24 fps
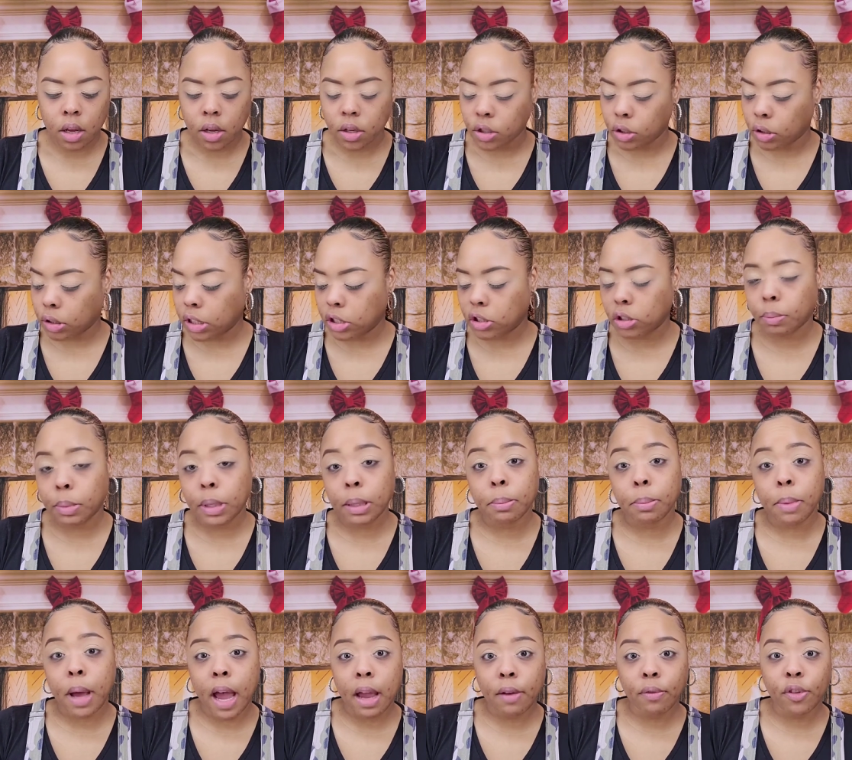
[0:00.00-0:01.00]
So this will be
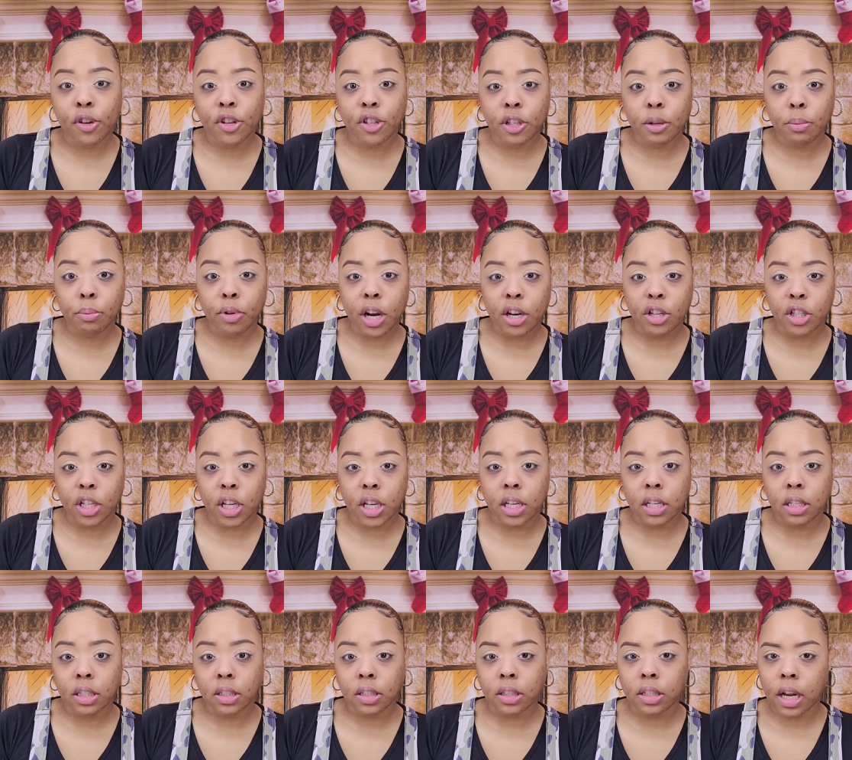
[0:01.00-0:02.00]
my first
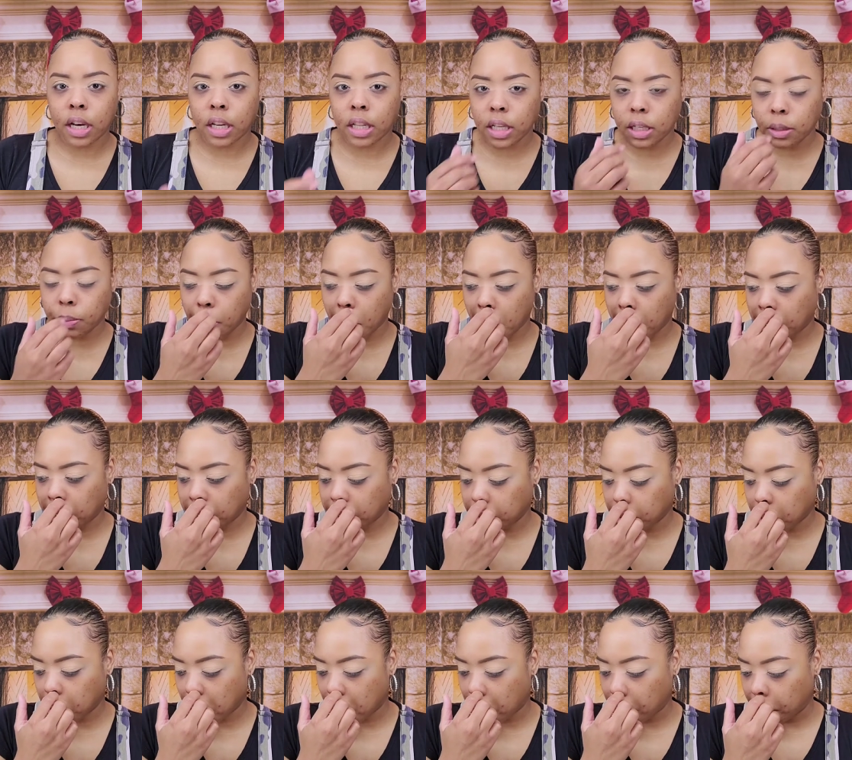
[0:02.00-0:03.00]
impressions. None of these products
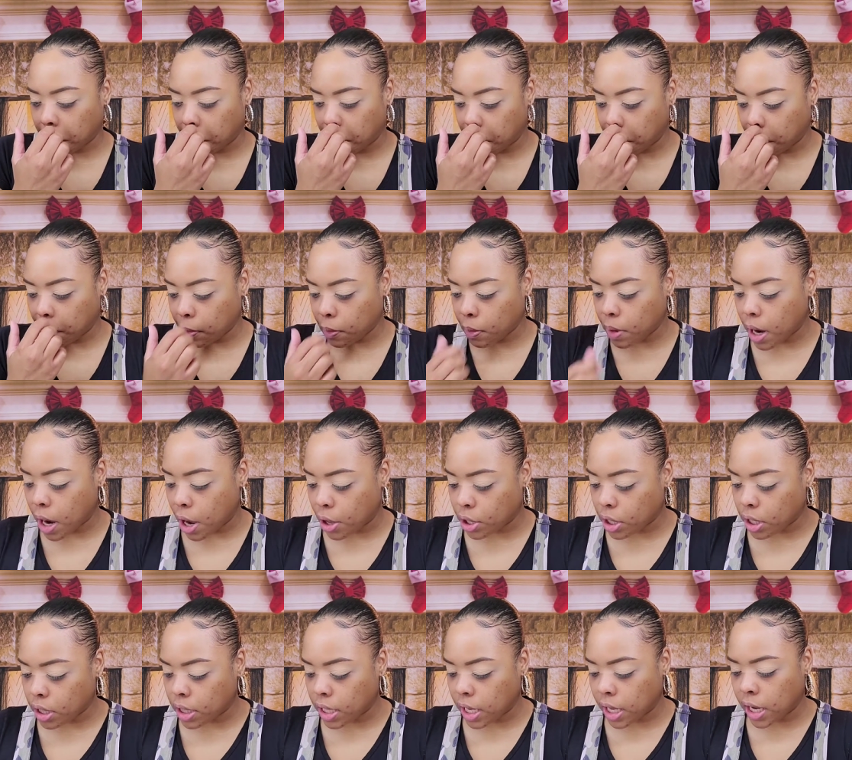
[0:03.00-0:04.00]
are new
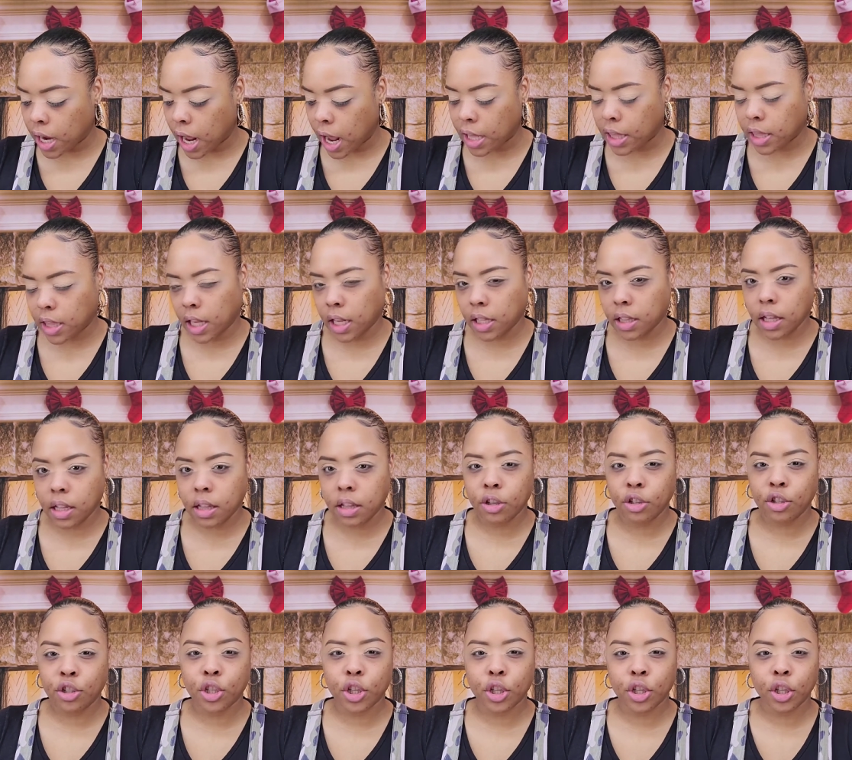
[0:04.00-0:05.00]
other than I think that the
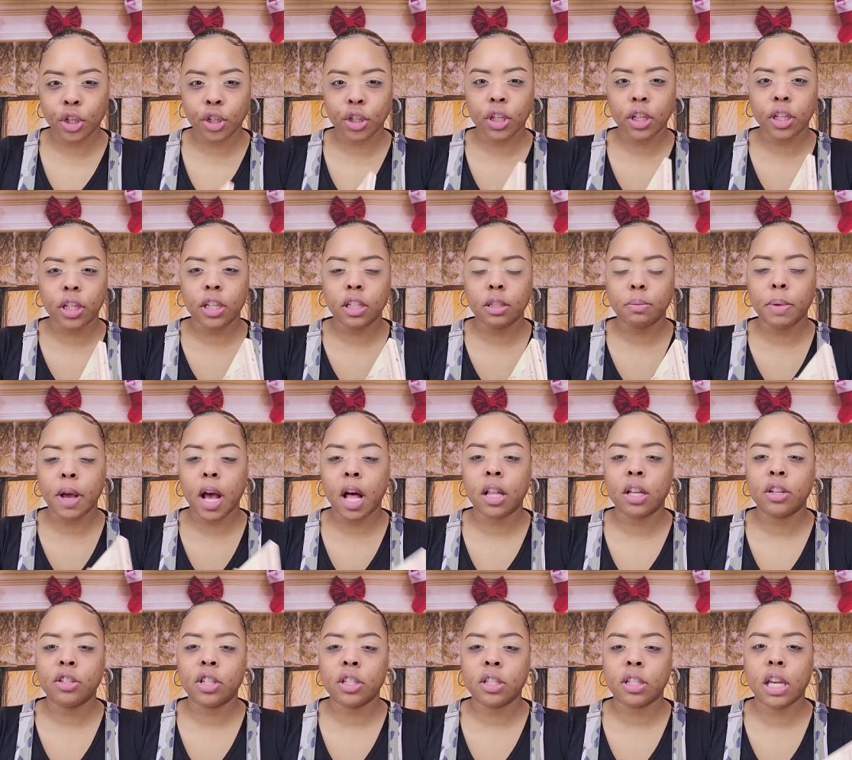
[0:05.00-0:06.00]
Sugar Cookies
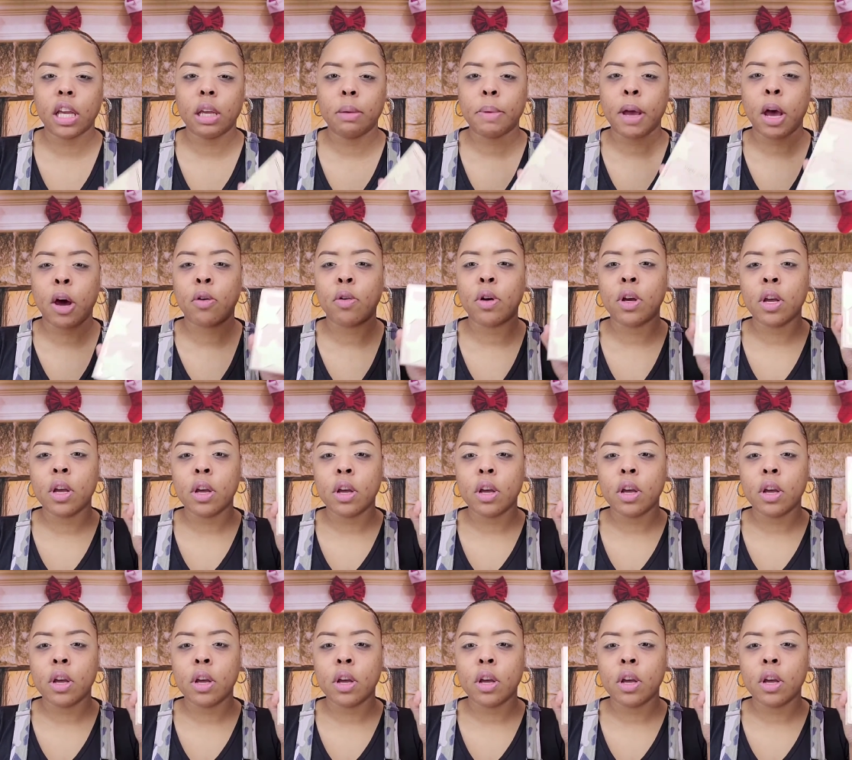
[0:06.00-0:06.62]
palette just came out.